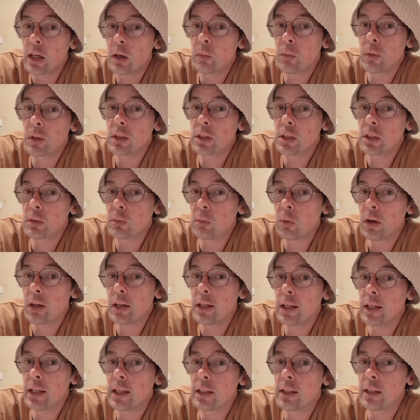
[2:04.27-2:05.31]
which is what
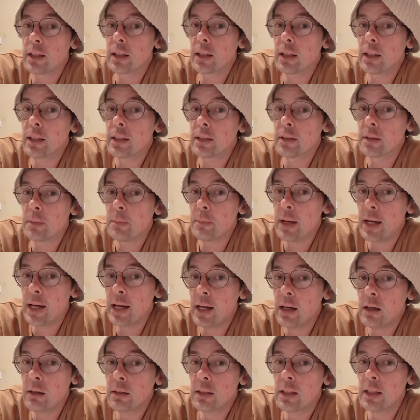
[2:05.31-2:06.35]
it is
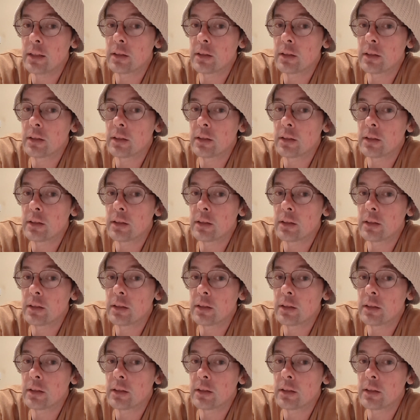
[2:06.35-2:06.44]
about.